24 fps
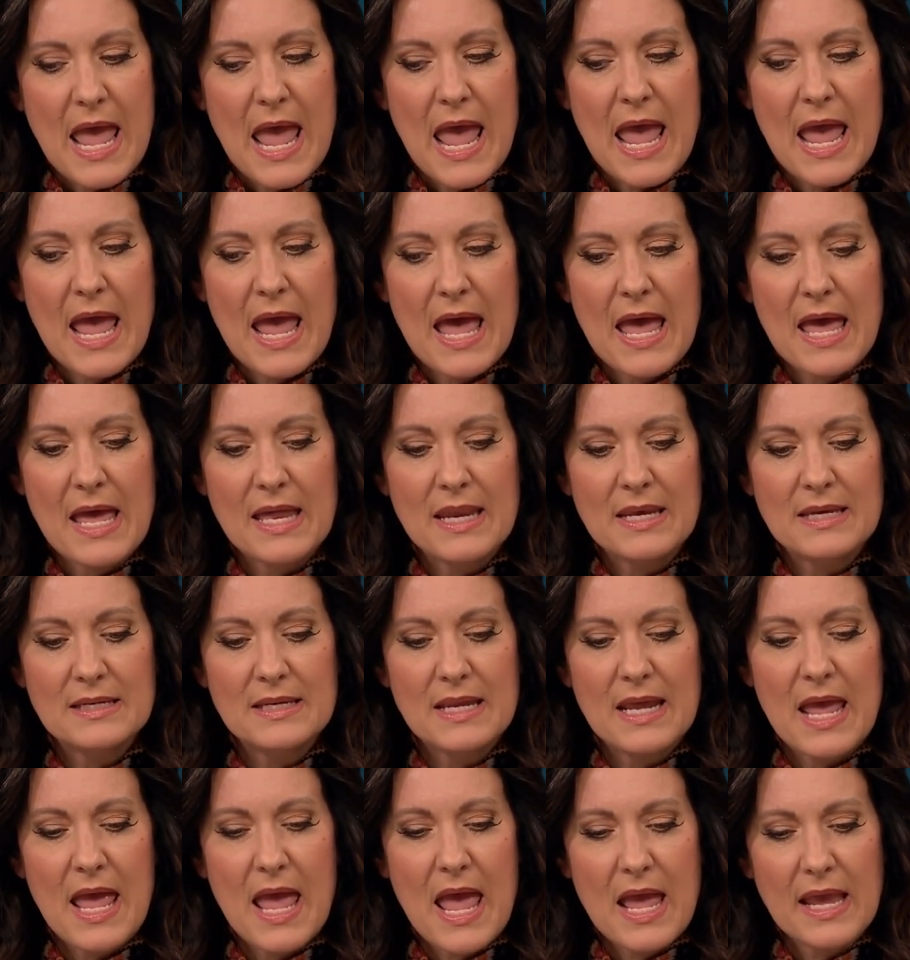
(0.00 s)
and
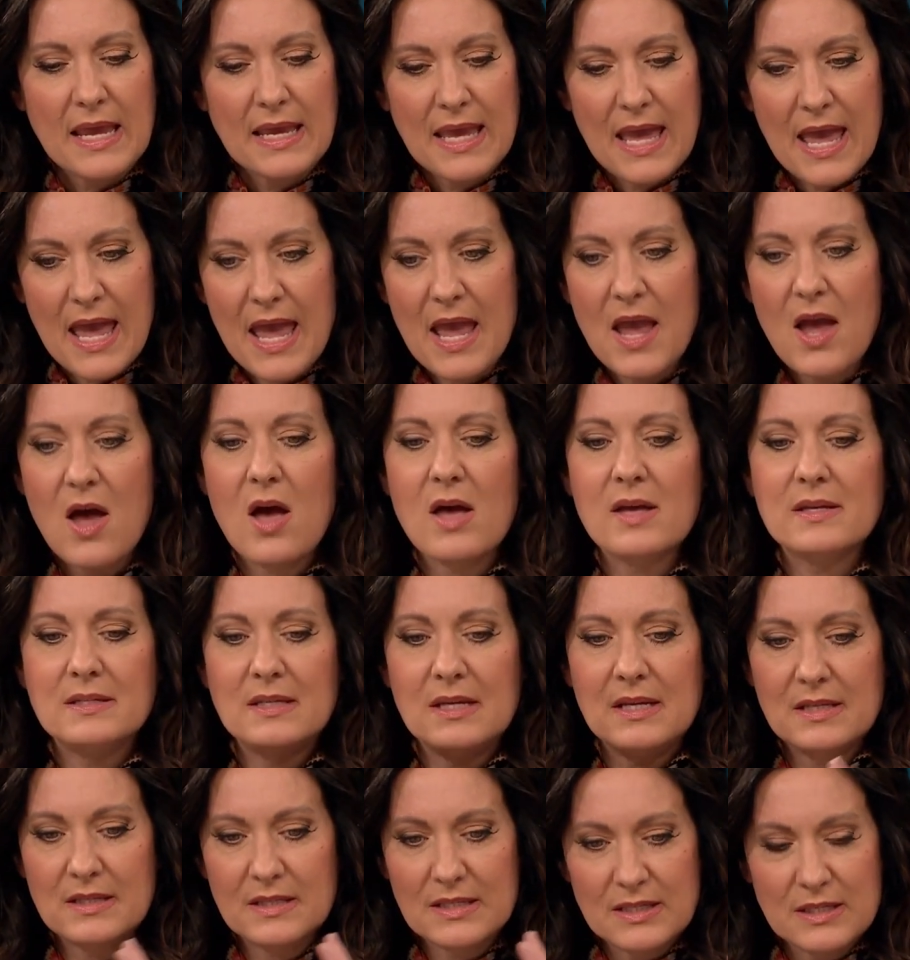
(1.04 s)
chaos
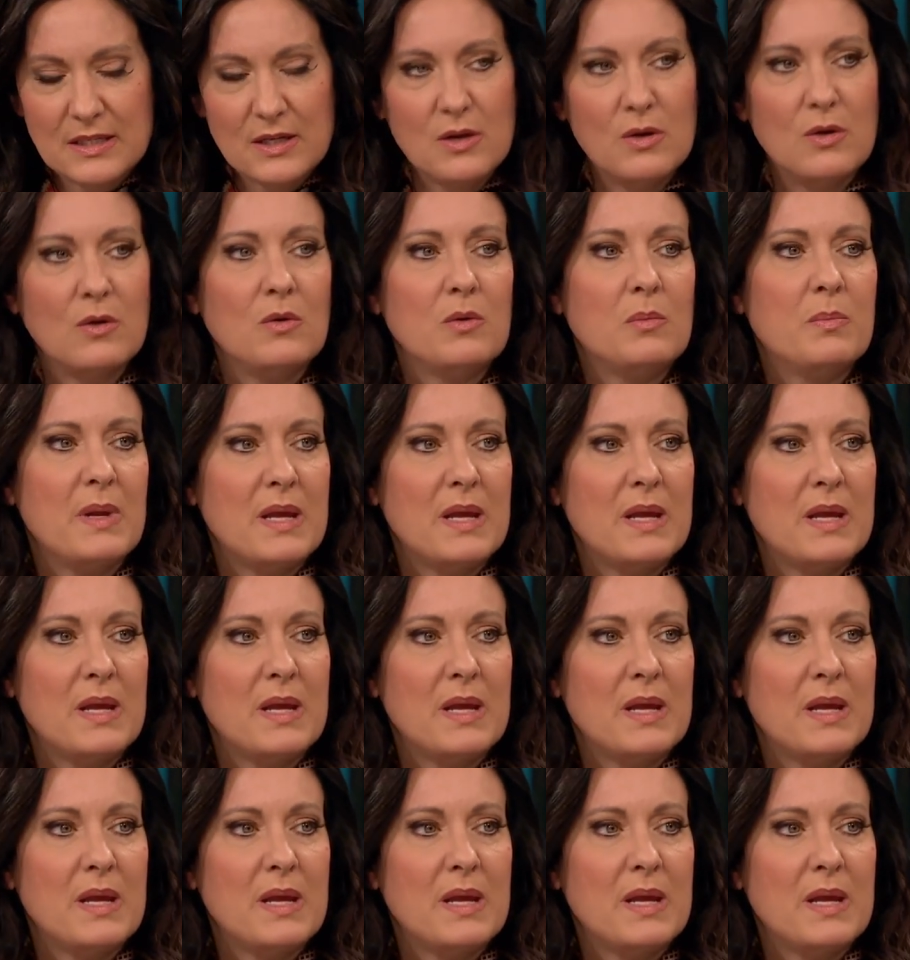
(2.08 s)
ensued